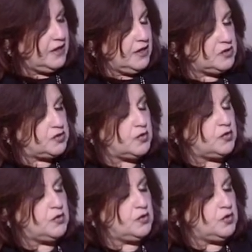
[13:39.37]
So
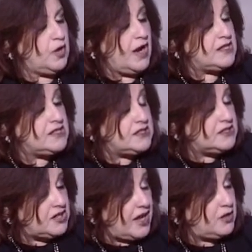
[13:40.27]
you are
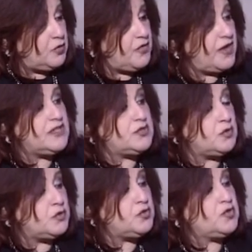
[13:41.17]
trying to find a
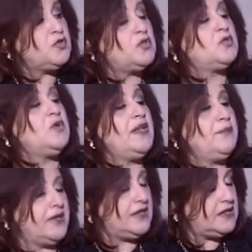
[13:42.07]
solution to
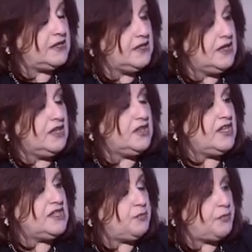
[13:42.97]
limit
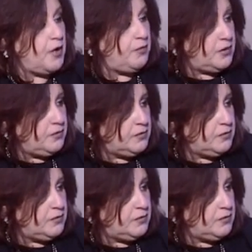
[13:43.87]
this problem